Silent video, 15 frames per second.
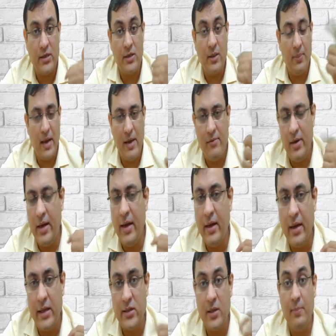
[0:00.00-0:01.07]
Supply will
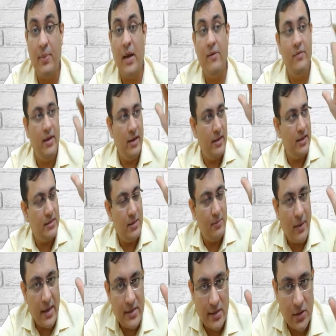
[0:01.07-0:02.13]
increase. Supply will increase. The
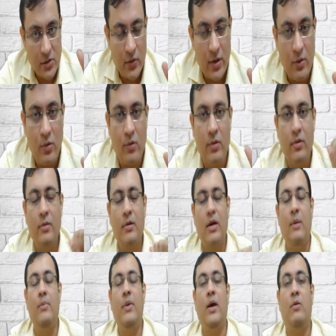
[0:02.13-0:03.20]
prices will
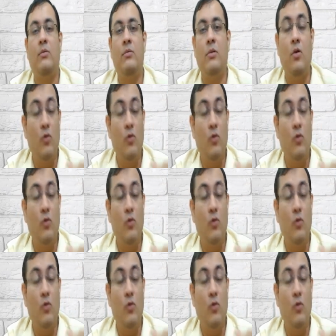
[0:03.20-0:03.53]
come down.